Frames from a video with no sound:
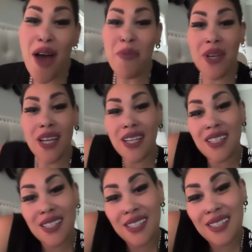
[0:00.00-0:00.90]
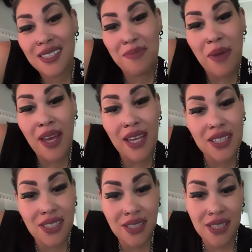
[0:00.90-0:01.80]
I mean, I guess she is
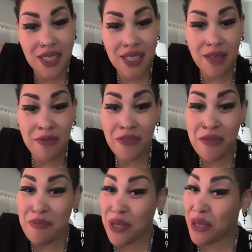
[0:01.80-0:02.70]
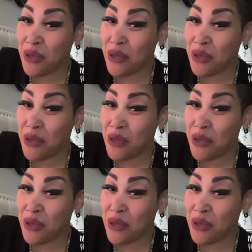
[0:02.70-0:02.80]
mine. She did come from.